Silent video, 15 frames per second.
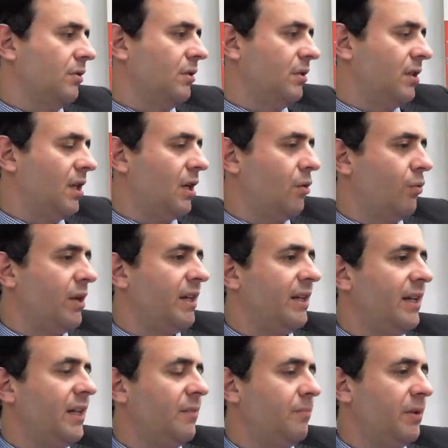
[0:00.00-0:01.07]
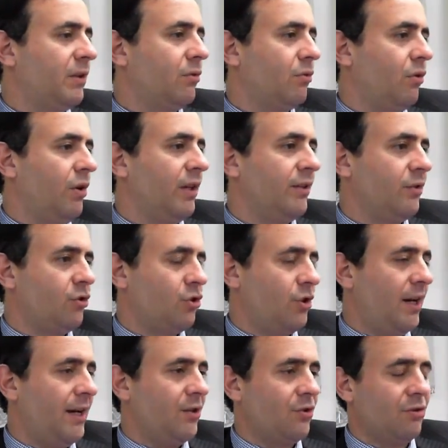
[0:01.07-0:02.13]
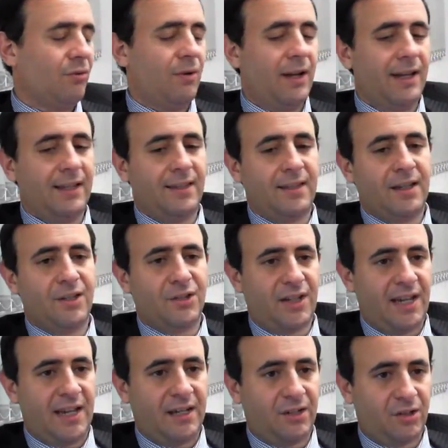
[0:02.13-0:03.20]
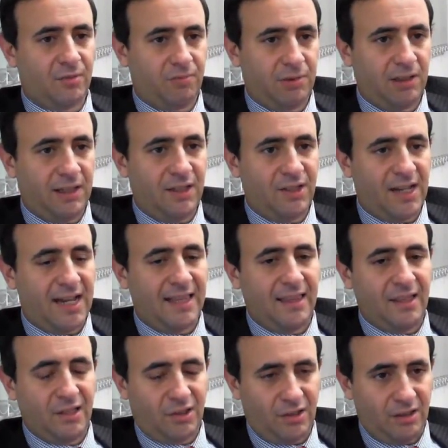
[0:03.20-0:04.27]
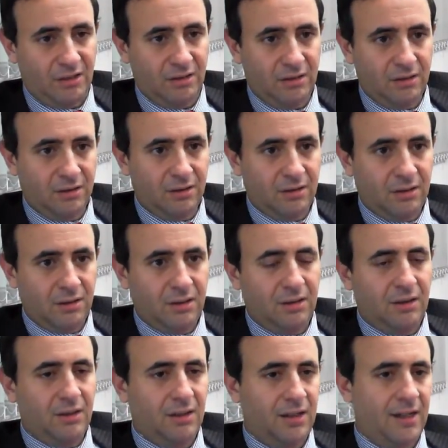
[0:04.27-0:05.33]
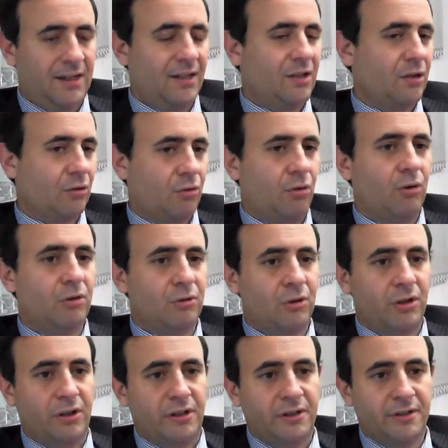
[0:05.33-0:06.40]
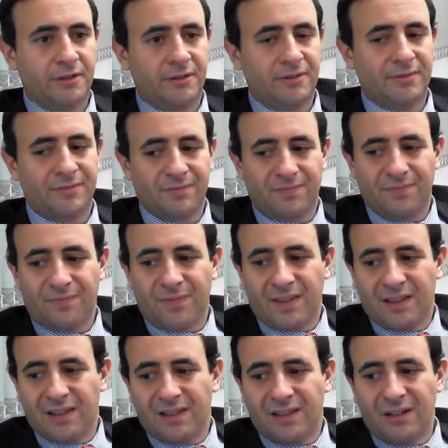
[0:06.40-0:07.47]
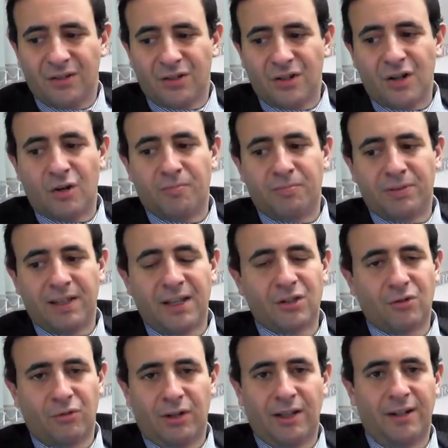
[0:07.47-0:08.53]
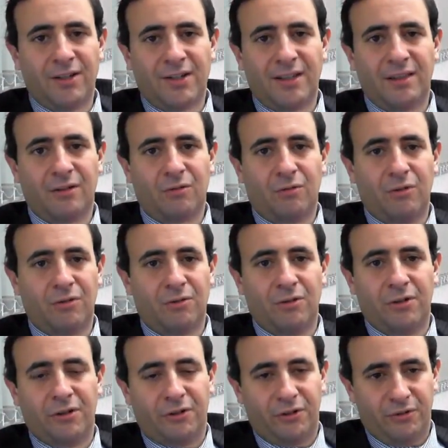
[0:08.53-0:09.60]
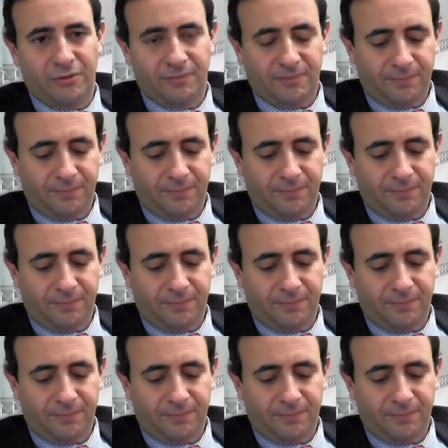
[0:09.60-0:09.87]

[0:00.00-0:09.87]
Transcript: no, we need Bitcoin to change the way it does X. Please add this in. And it's a court order. There's no place really to send the court order to.